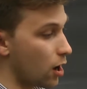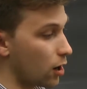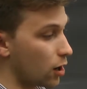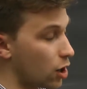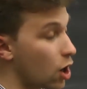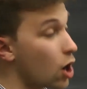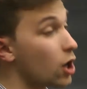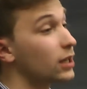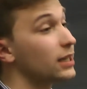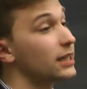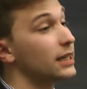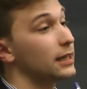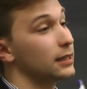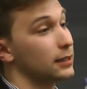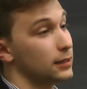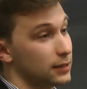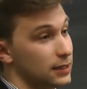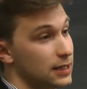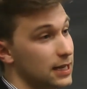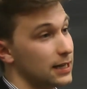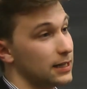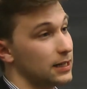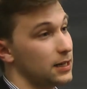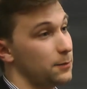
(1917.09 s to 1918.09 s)
calling
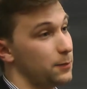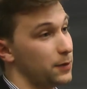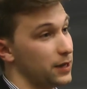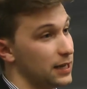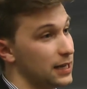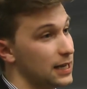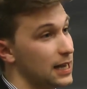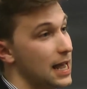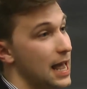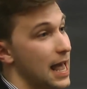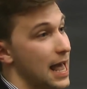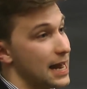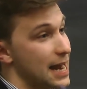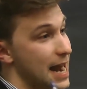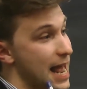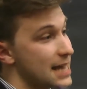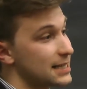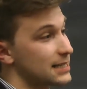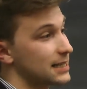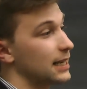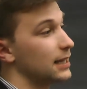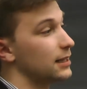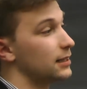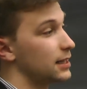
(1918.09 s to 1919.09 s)
the NDP and
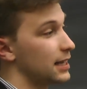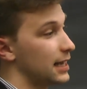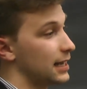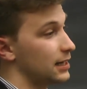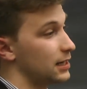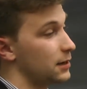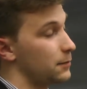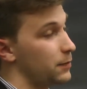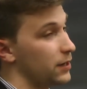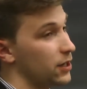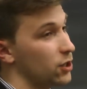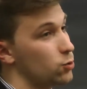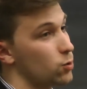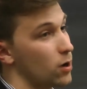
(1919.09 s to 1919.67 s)
asking the NDP